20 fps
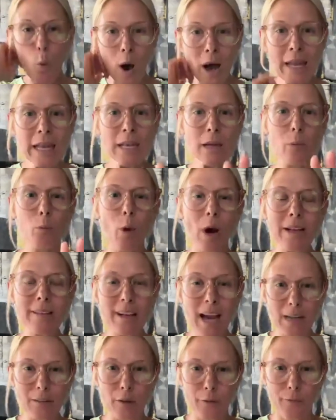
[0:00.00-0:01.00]

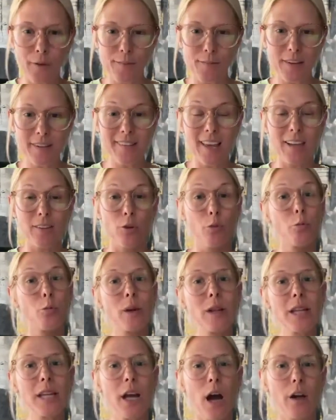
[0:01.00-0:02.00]
what Dr. Fifi said, to
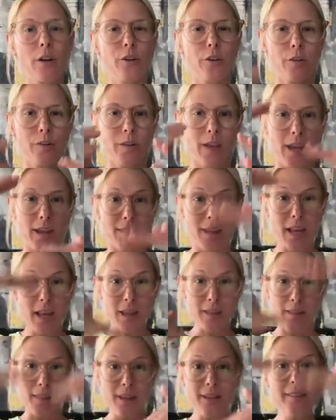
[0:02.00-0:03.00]
really understand
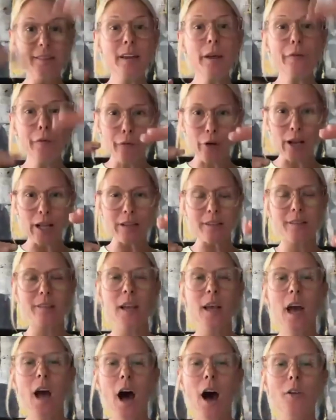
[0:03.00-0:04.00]
the
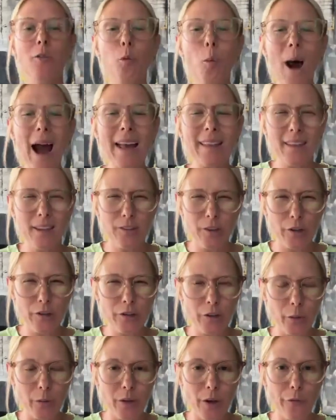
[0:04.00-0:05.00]
difference of why these
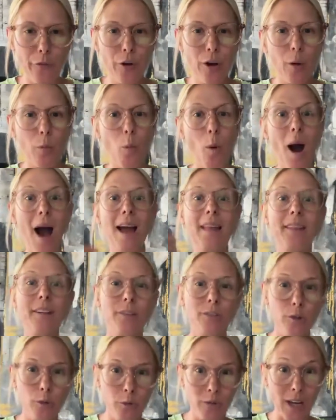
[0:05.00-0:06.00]
are so different and why
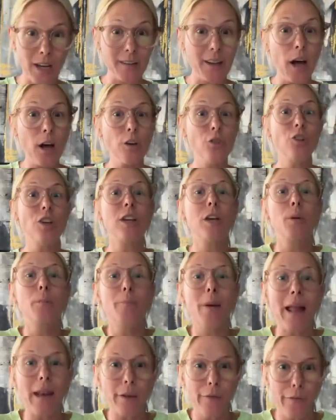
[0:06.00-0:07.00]
this new technology
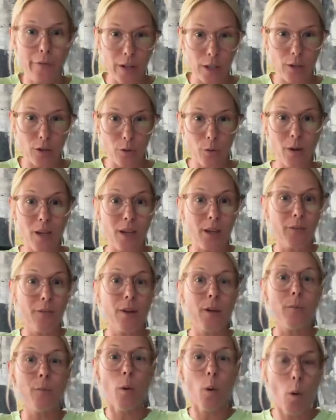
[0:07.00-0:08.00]
could benefit you
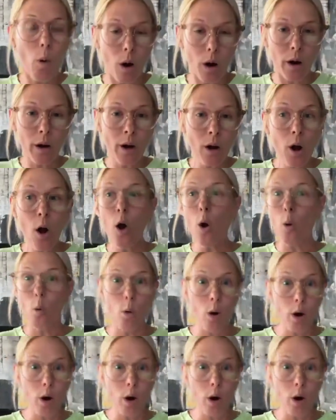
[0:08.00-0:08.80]
even more,